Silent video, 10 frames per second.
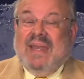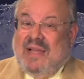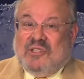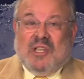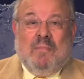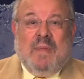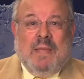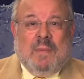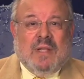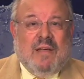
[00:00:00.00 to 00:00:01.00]
Now, some
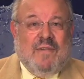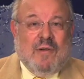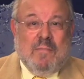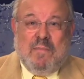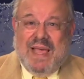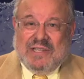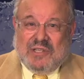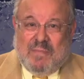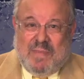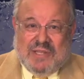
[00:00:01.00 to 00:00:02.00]
people are very
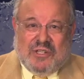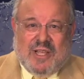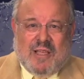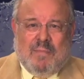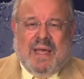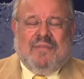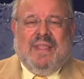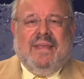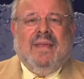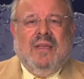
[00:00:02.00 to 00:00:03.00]
pessimistic about
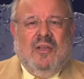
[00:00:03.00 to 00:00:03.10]
the